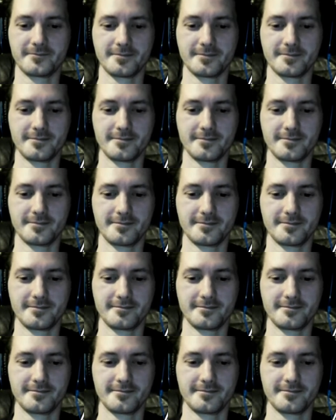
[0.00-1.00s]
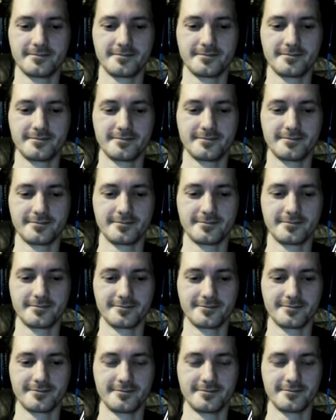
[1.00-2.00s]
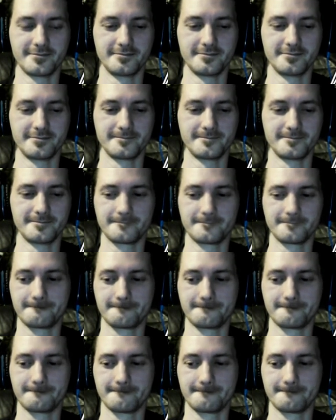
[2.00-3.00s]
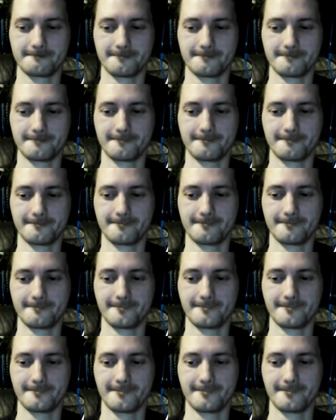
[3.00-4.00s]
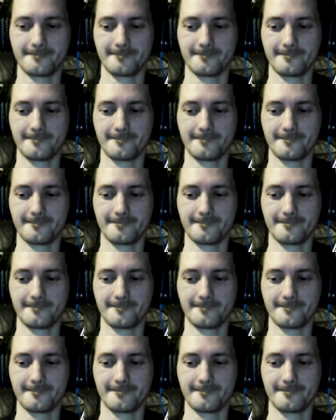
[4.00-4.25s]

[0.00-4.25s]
This person isn't speaking.